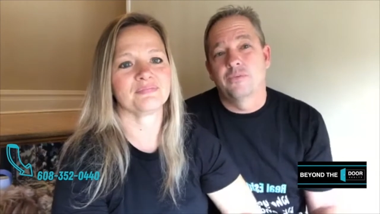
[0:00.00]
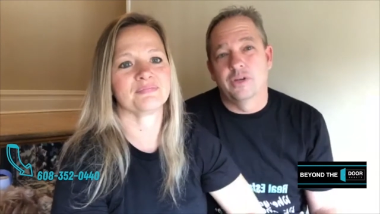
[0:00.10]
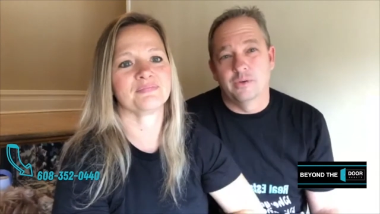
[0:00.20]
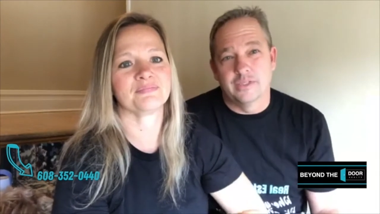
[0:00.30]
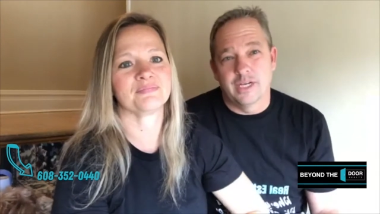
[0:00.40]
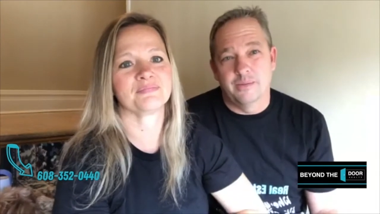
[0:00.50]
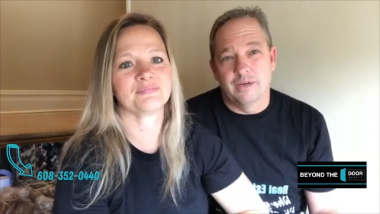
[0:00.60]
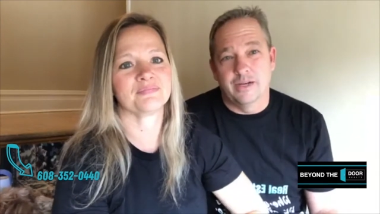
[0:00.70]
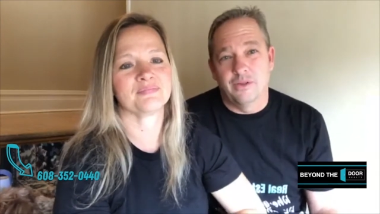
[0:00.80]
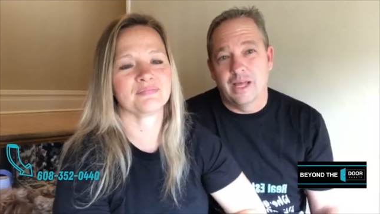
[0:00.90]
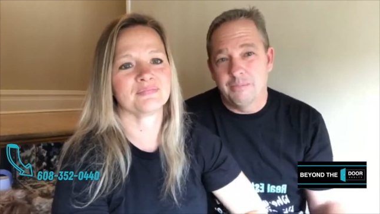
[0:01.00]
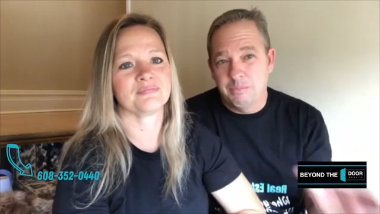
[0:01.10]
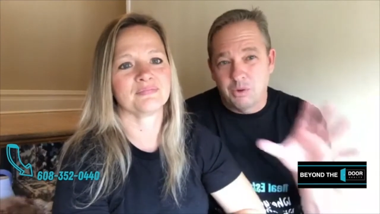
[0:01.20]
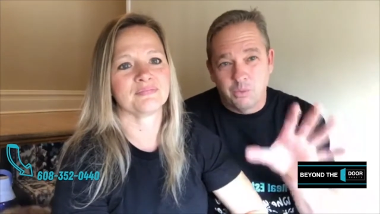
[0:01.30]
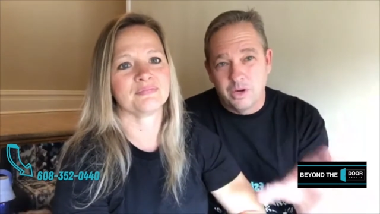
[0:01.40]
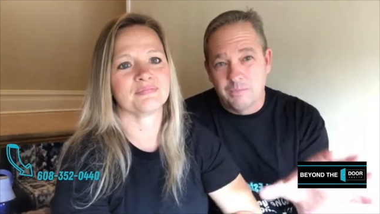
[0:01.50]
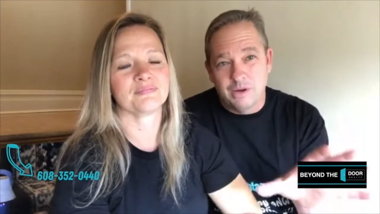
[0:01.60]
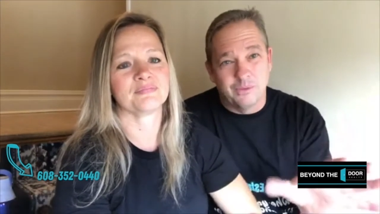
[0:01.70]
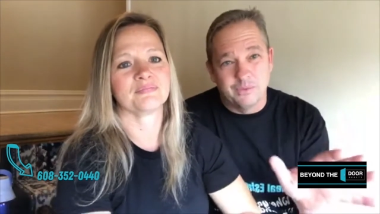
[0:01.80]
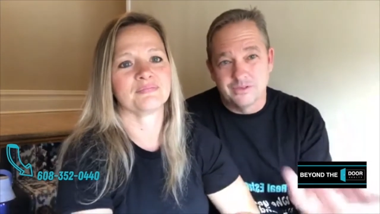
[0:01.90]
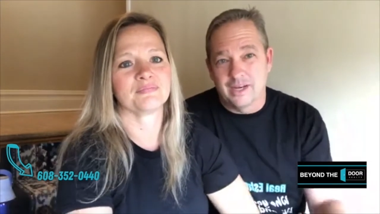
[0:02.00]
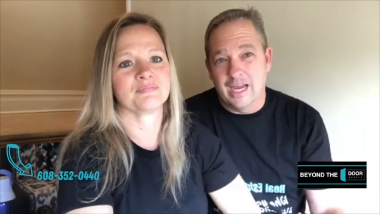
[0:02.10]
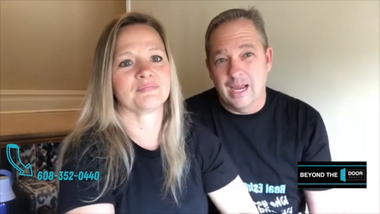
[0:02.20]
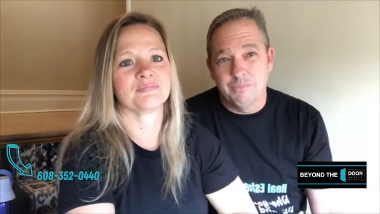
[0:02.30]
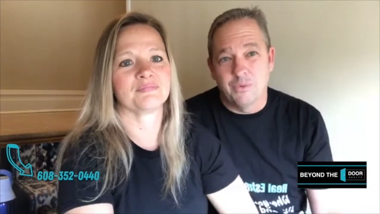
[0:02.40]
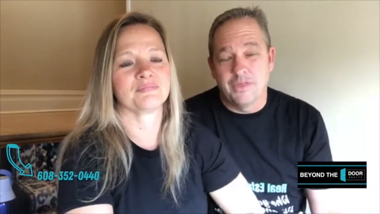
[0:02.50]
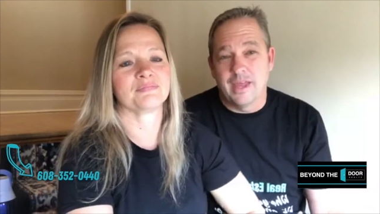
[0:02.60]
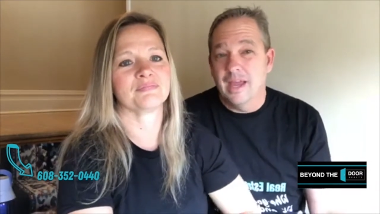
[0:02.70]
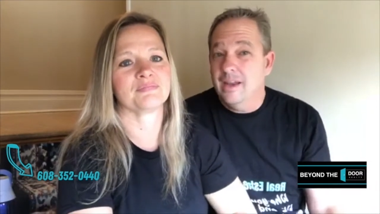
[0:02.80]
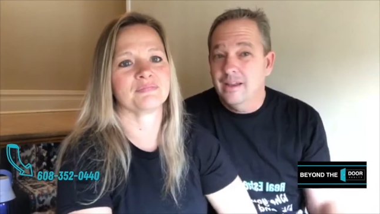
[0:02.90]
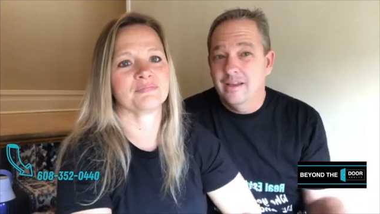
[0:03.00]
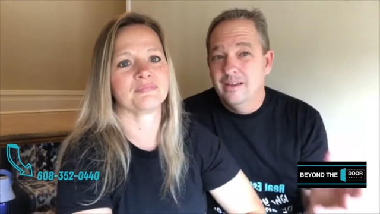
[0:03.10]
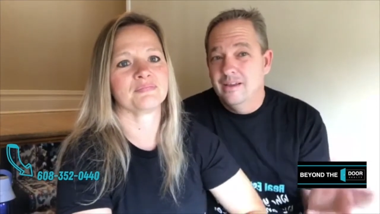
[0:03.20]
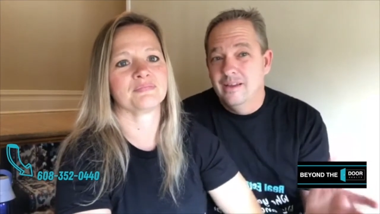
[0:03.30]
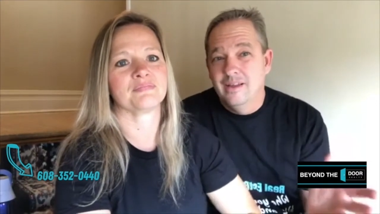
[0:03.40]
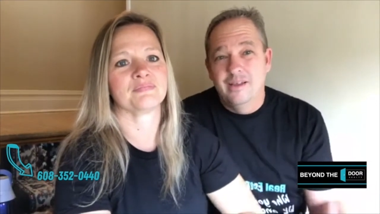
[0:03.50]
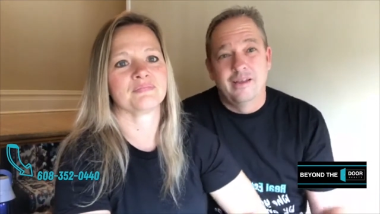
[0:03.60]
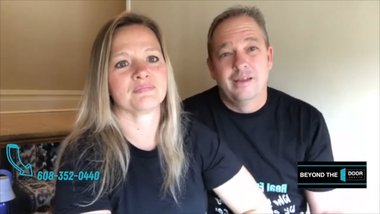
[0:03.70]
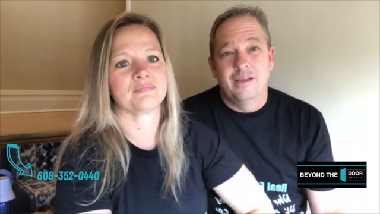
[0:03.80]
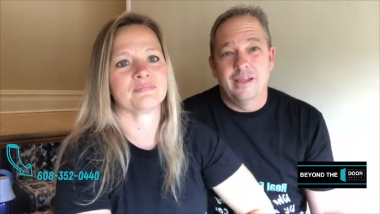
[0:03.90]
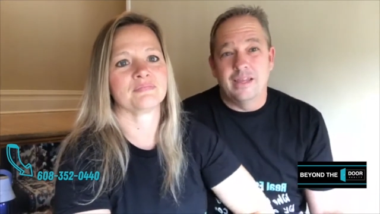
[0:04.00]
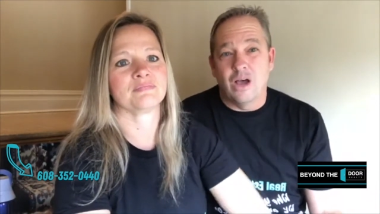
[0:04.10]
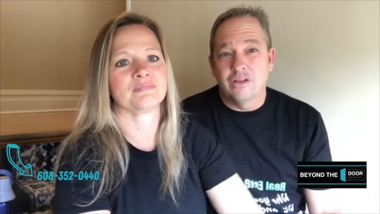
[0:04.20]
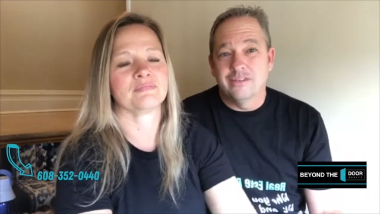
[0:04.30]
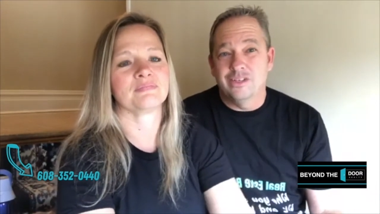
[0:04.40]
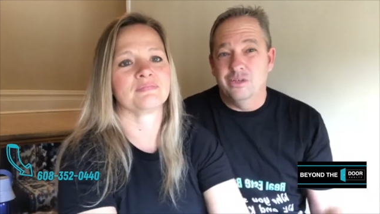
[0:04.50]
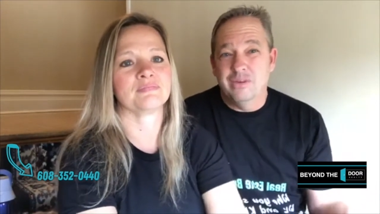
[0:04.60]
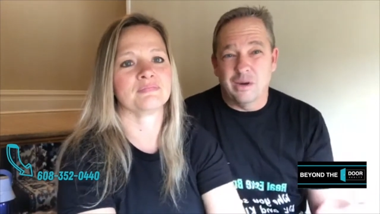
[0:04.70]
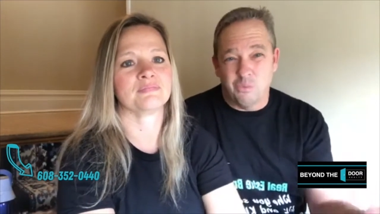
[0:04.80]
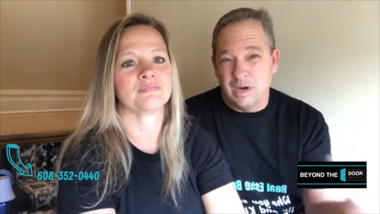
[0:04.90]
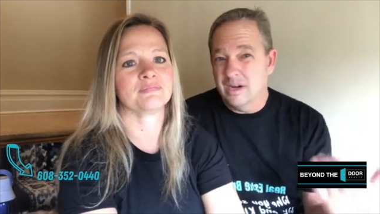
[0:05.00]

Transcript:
Speaker 1: for your retirement. I know a lot of people are worried about what's going to happen with that. Now all of a sudden you've got rent